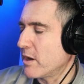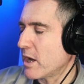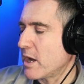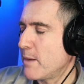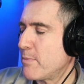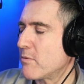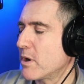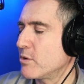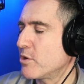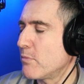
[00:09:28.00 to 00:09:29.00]
like a hip hop
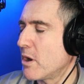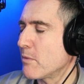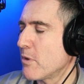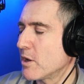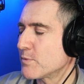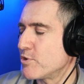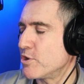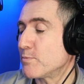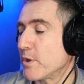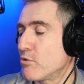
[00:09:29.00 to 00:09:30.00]
record that Marley Marl has
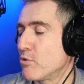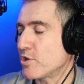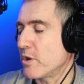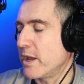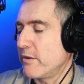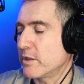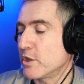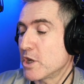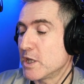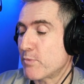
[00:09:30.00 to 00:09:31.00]
produced, but you're also hearing the
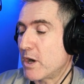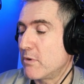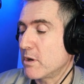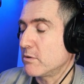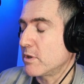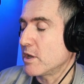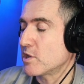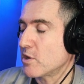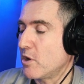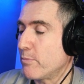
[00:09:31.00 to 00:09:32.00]
James Brown record that he
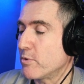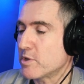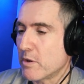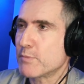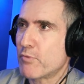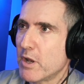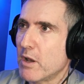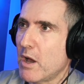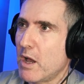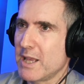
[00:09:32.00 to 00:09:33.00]
sampled. So it's pretty
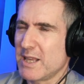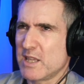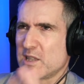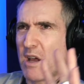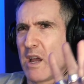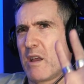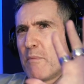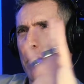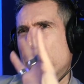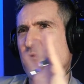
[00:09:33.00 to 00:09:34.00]
like, it's like
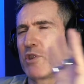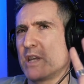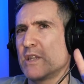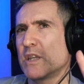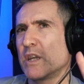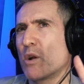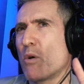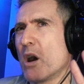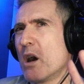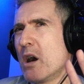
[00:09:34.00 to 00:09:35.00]
being presented in
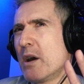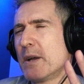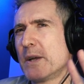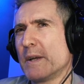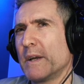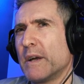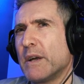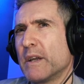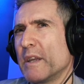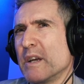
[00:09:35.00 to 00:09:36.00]
quite
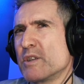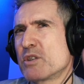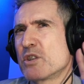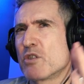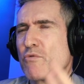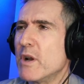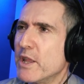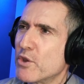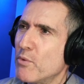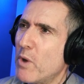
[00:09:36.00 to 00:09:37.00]
a, just a really
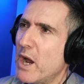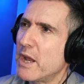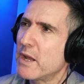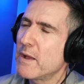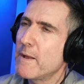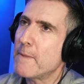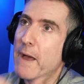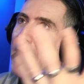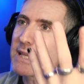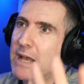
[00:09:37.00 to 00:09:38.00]
good way. Mm.
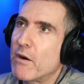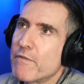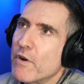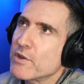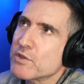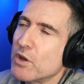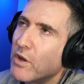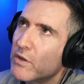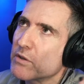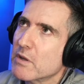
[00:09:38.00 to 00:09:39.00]
And that's how I first
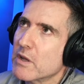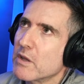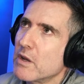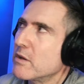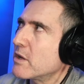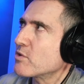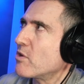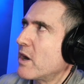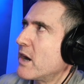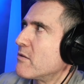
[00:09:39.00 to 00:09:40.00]
heard, you know, Gil
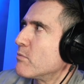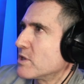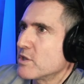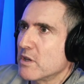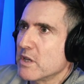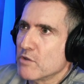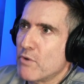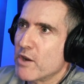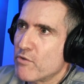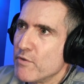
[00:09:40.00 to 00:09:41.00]
Scott Heron was it's a
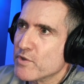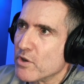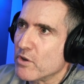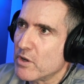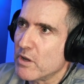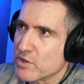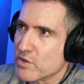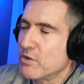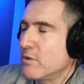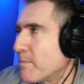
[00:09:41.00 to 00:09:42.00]
rare groove song. You know, it's a
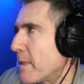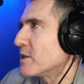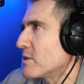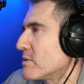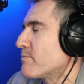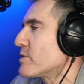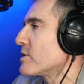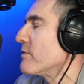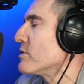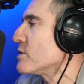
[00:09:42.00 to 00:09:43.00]
song that's
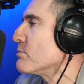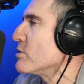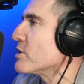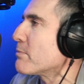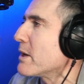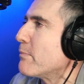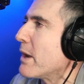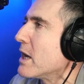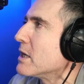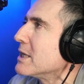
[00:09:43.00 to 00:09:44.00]
70s music being
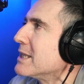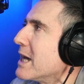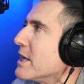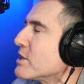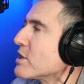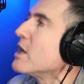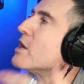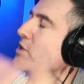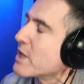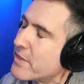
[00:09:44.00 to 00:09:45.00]
played in the 80s. So yeah,